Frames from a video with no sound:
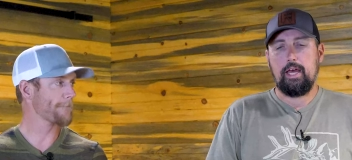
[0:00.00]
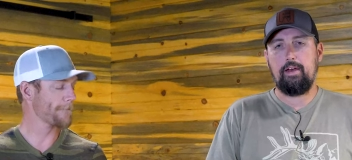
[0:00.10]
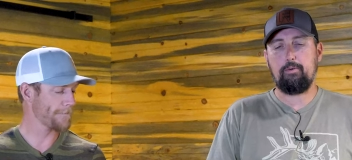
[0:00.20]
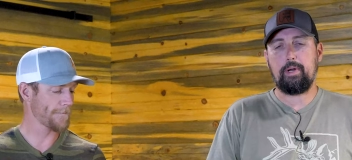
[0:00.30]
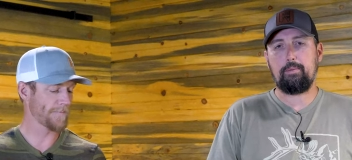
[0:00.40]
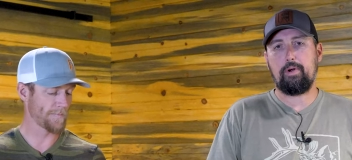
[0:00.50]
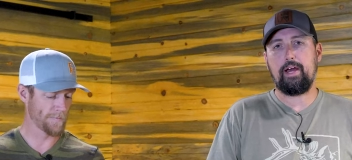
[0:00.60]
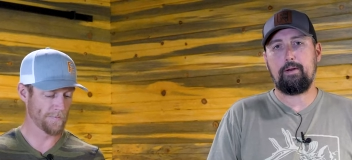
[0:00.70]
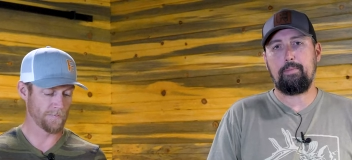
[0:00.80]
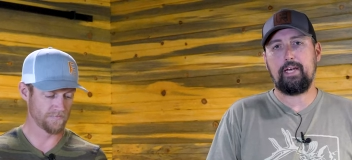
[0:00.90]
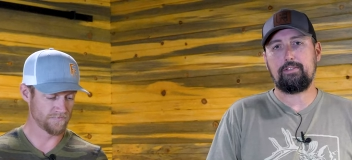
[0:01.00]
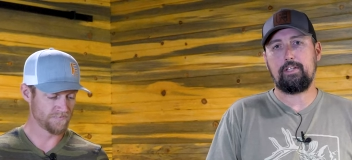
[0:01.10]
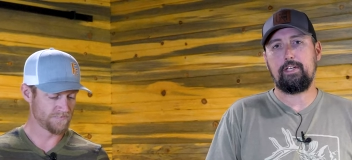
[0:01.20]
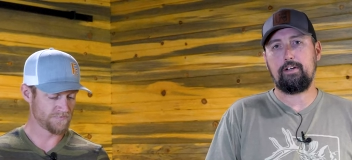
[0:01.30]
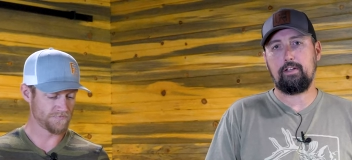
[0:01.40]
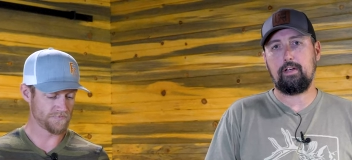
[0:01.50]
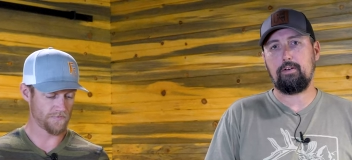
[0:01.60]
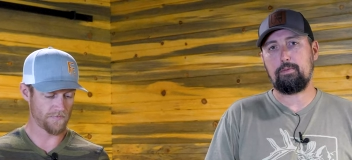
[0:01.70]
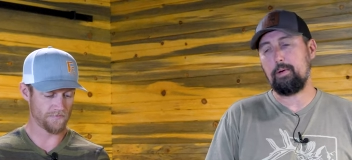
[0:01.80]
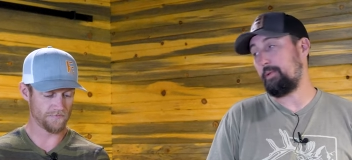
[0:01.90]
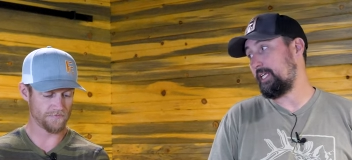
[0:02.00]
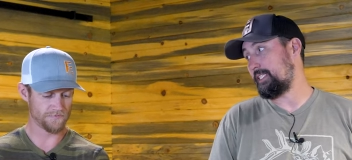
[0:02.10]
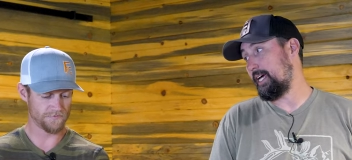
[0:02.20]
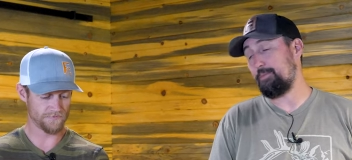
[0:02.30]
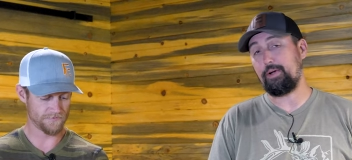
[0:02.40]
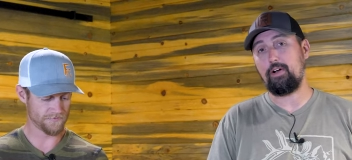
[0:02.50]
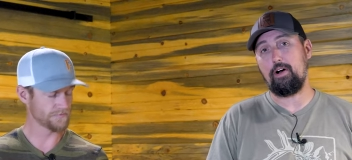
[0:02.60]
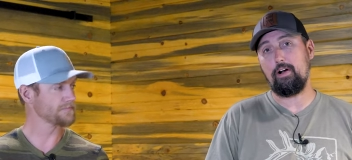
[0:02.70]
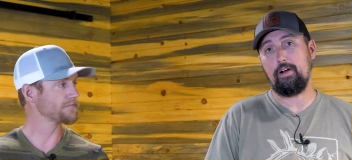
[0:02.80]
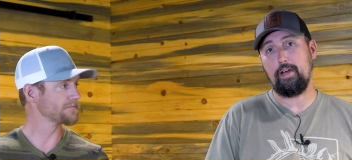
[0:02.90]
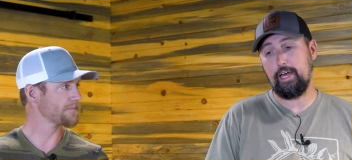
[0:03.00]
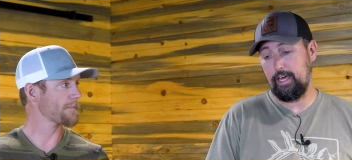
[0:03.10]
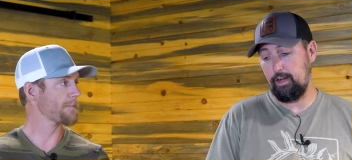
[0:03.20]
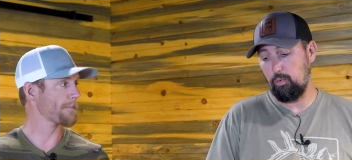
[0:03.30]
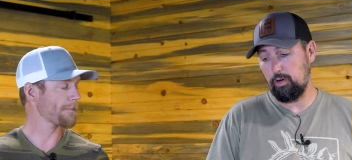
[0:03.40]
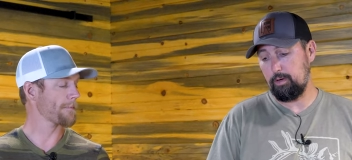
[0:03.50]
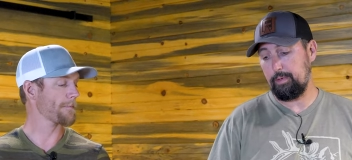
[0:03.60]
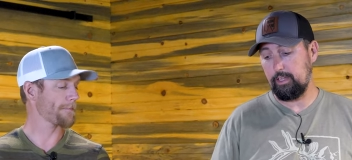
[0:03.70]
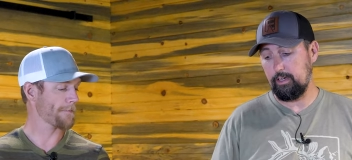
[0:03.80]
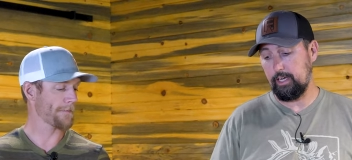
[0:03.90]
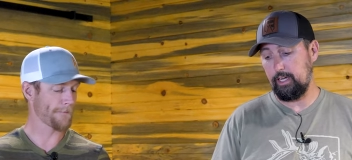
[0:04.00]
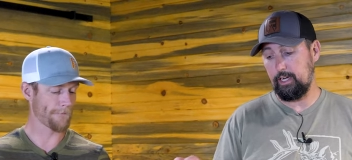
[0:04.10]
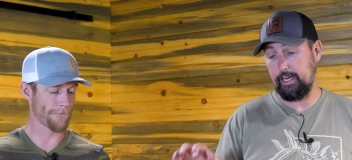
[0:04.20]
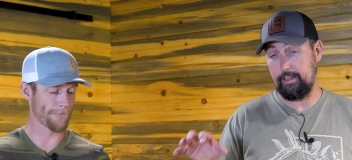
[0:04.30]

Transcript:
Speaker 1: Hey everybody, Brandon Mason here along with my buddy Dan Pickar and we're going to be looking